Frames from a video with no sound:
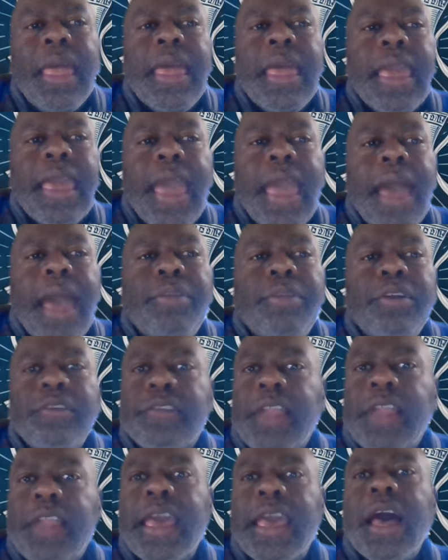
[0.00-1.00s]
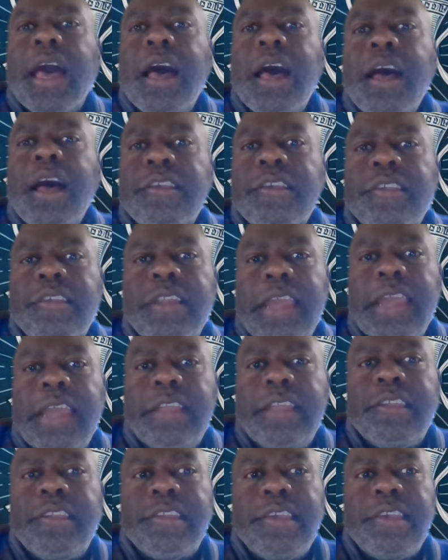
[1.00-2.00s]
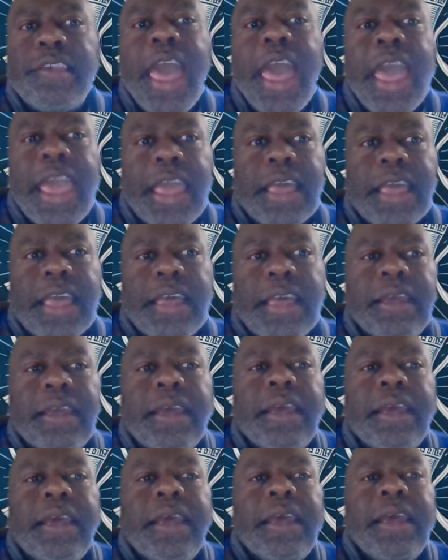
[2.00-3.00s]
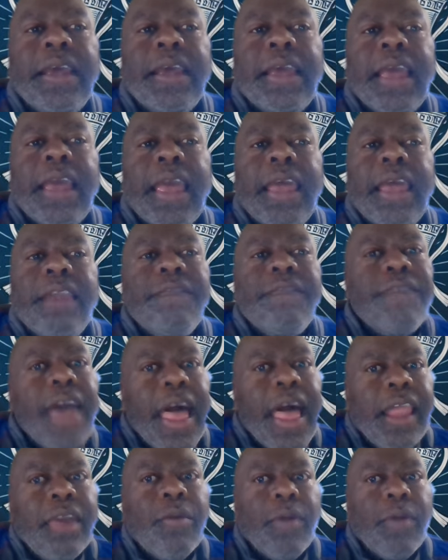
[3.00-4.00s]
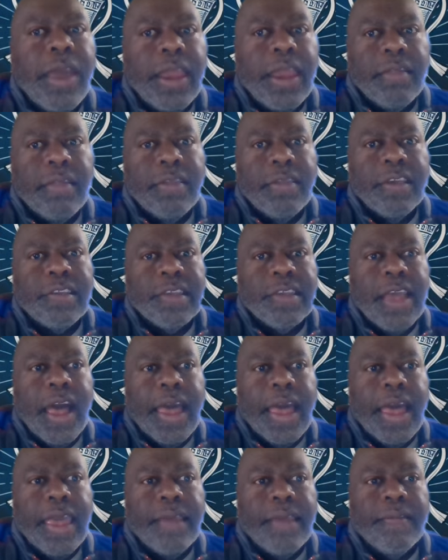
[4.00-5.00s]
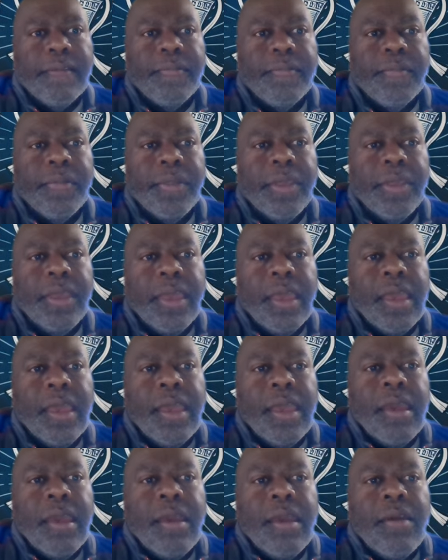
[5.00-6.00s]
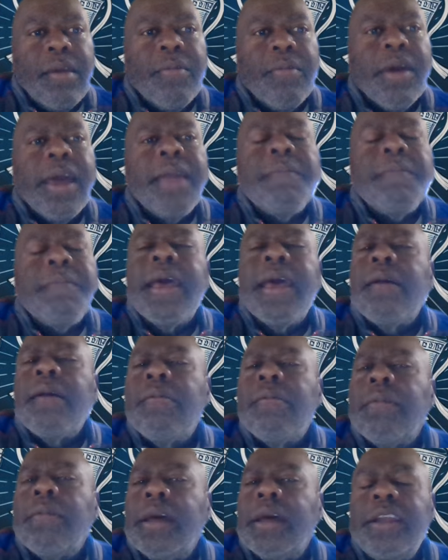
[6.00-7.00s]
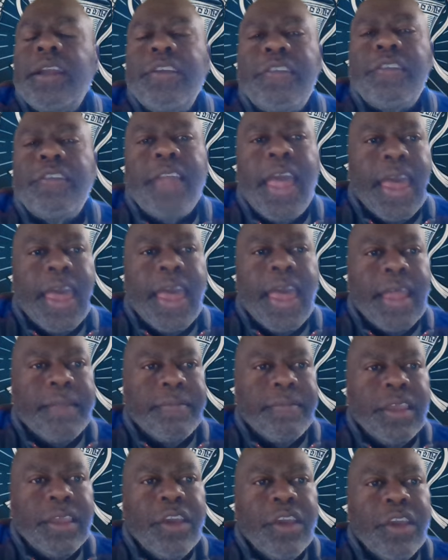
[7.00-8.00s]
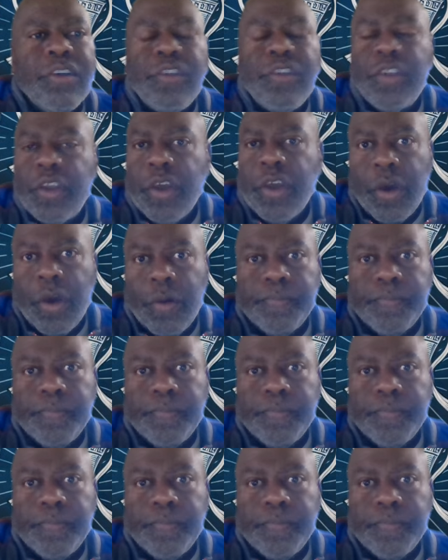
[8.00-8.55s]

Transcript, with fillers: gamblers like us need to take in evaluating this guy. Right now, understand, years ago,